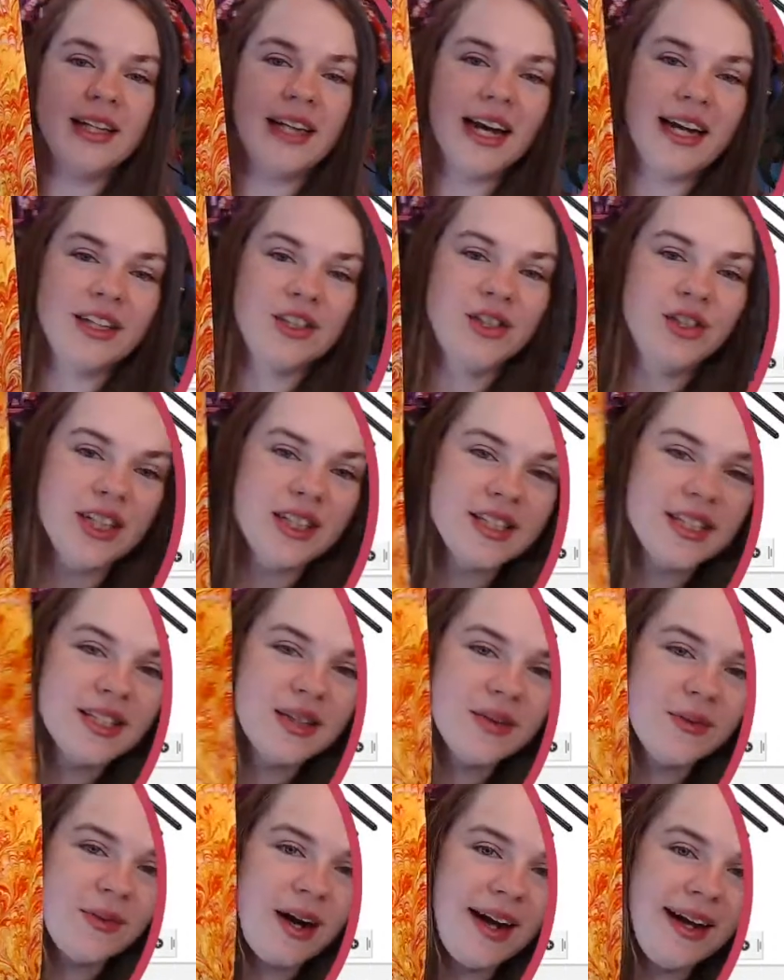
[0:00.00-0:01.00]
at just
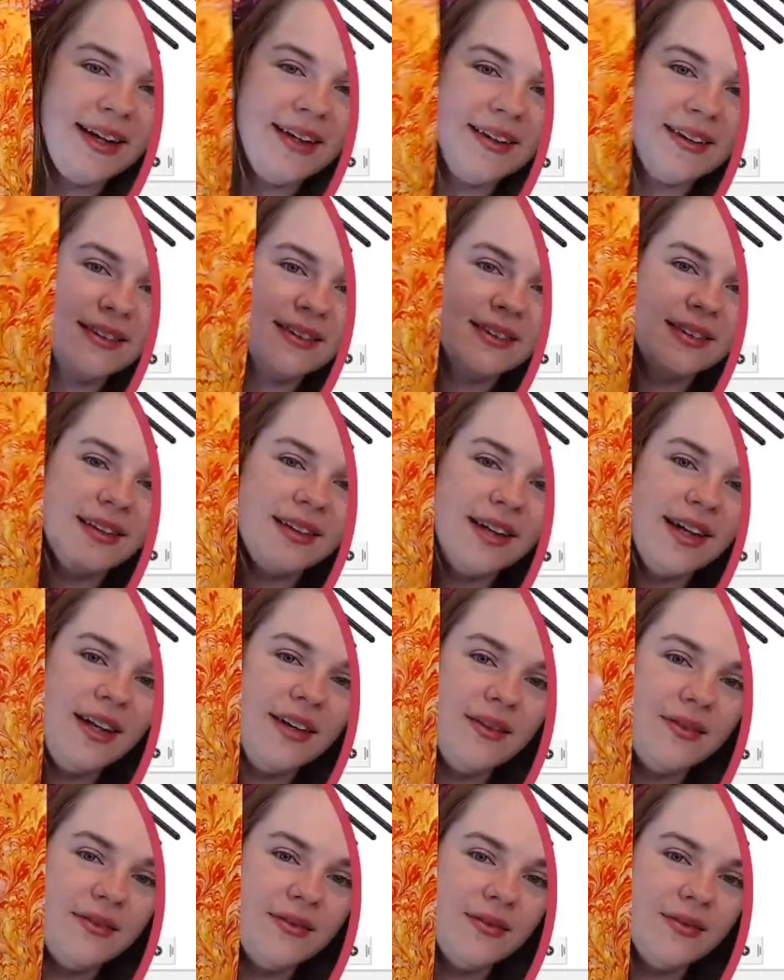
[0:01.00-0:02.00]
the right kind
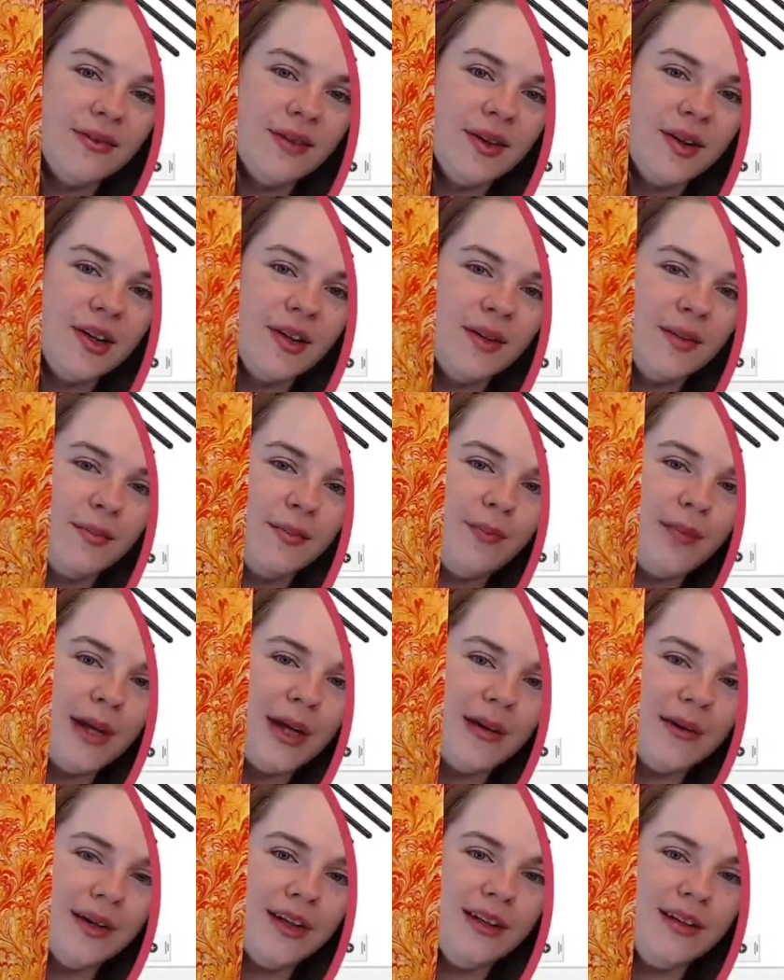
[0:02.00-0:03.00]
of
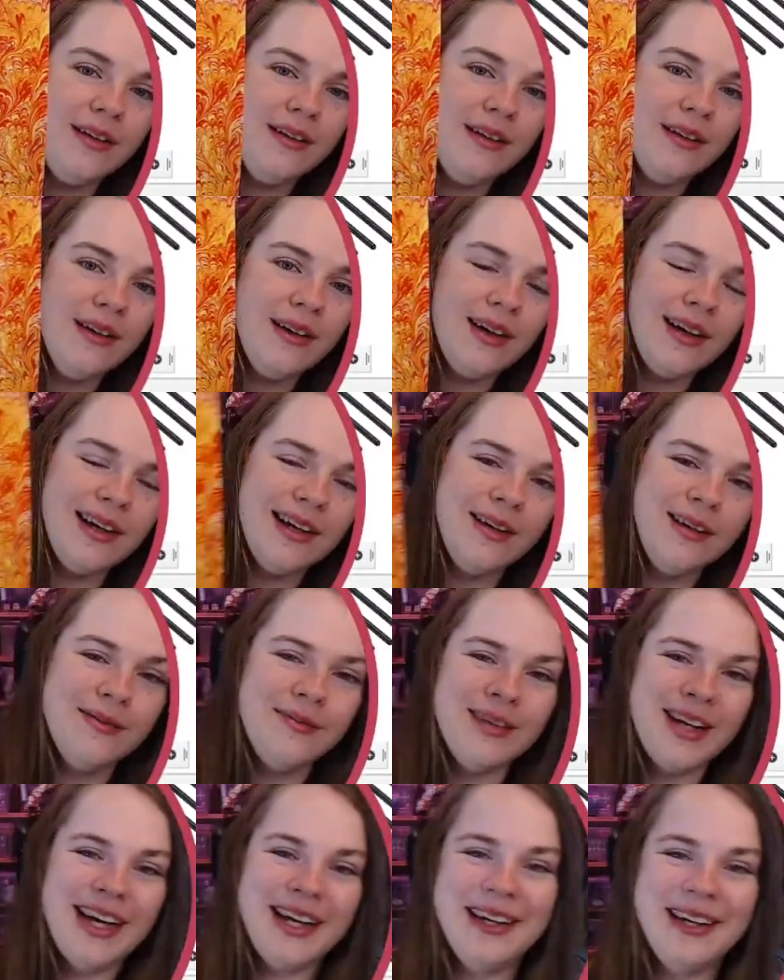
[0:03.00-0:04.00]
period,
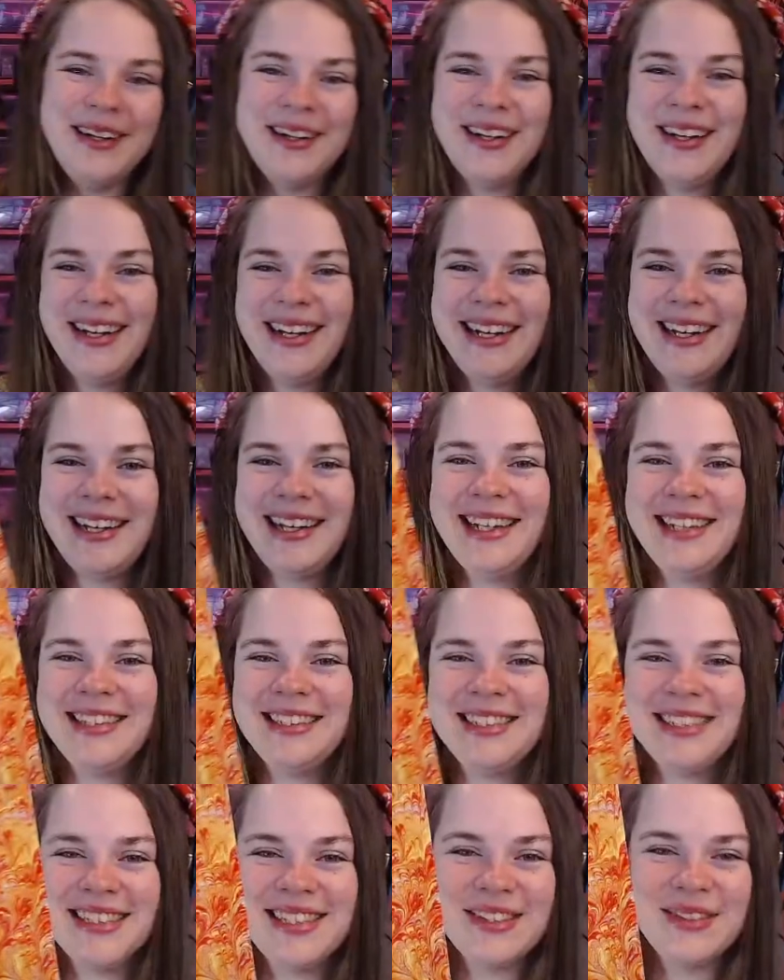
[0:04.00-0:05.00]
like
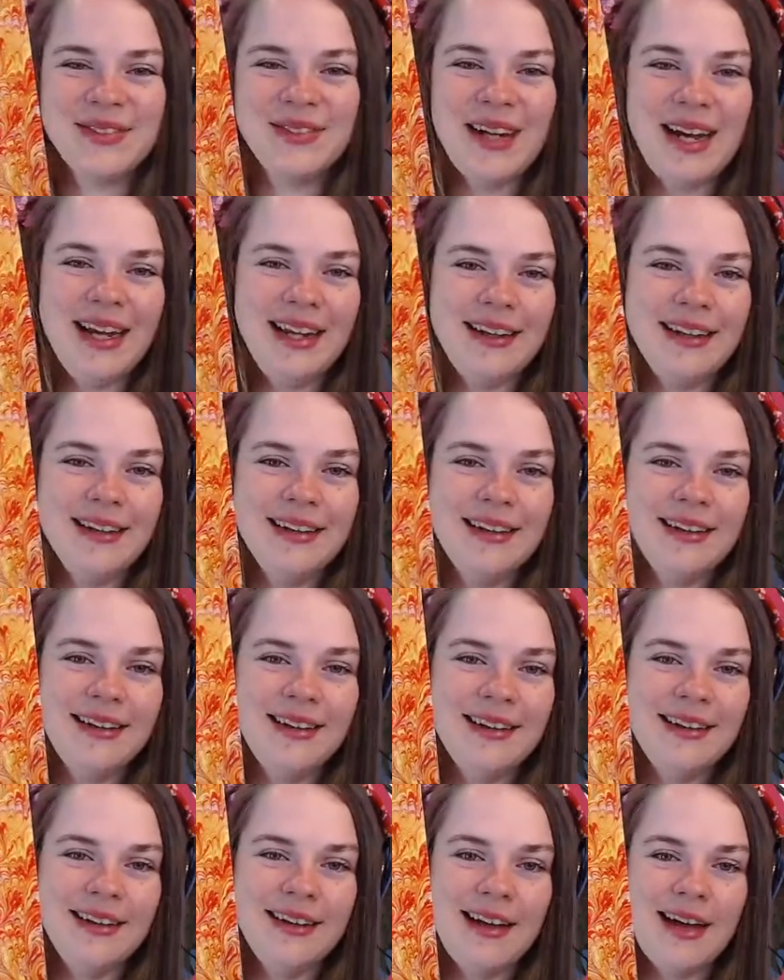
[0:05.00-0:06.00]
just the right
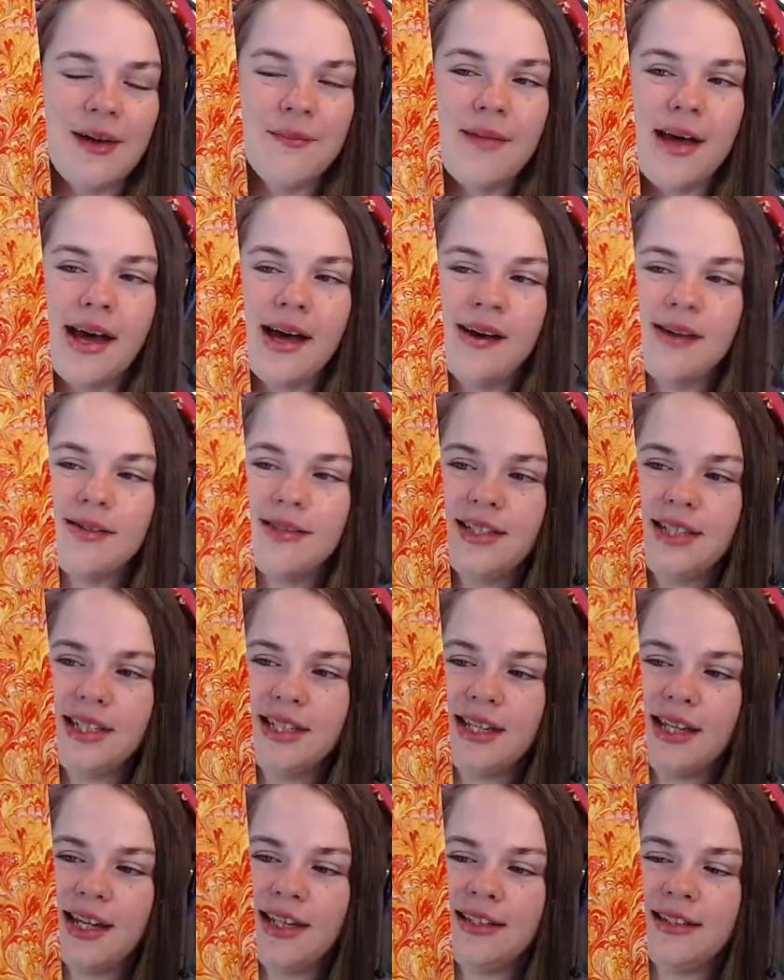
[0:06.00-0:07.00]

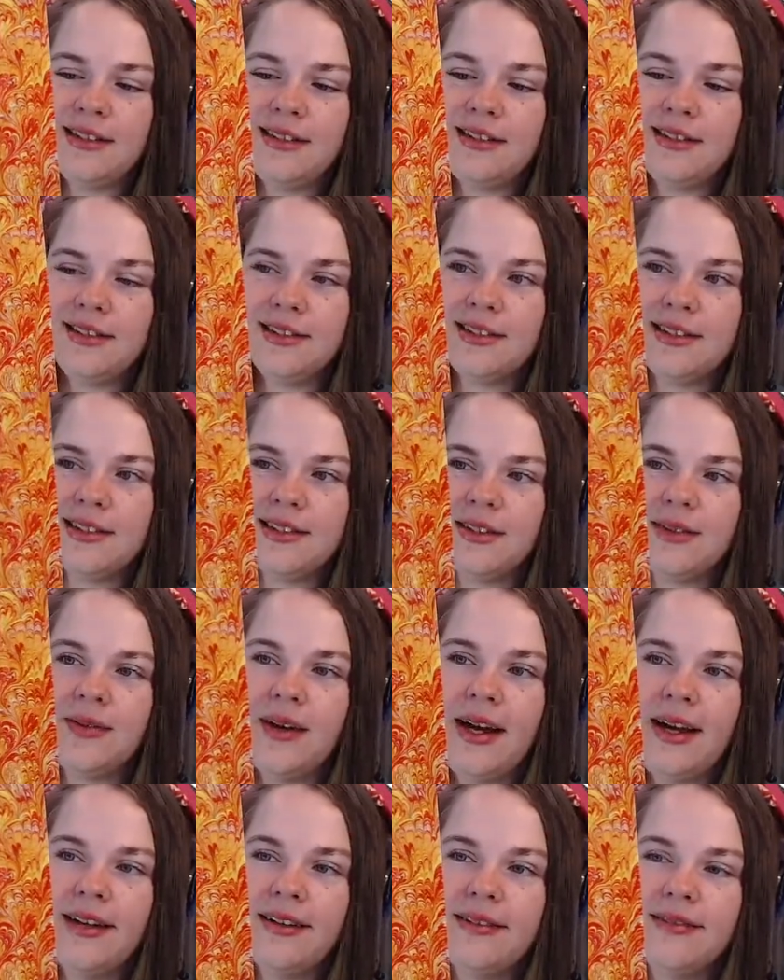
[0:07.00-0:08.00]
amount and just the
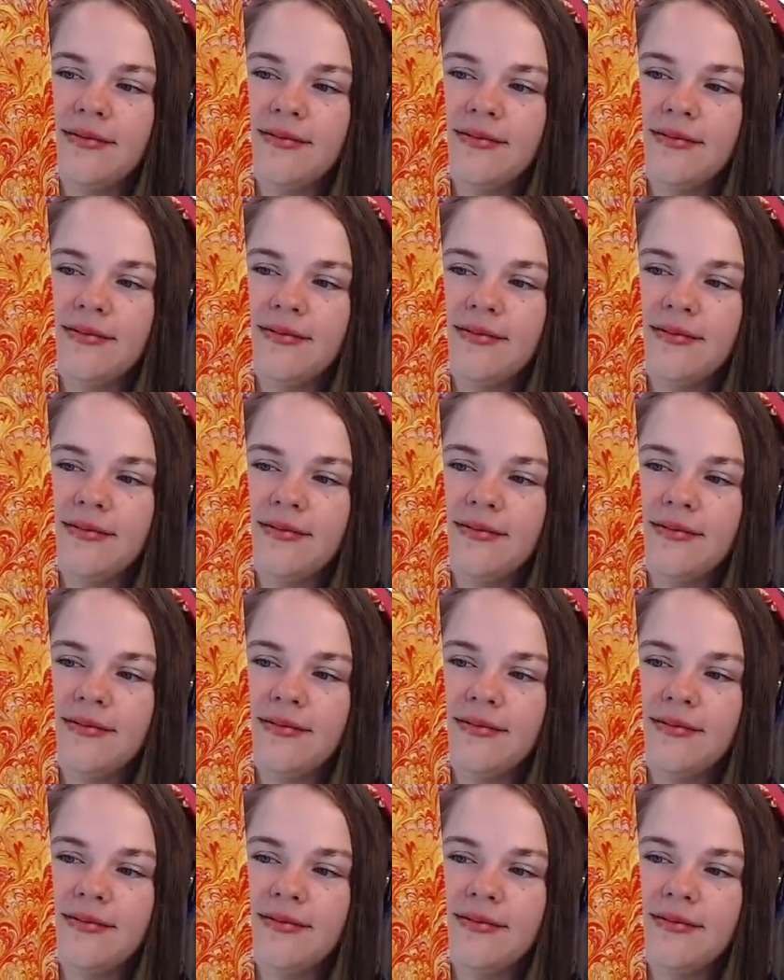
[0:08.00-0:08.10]
right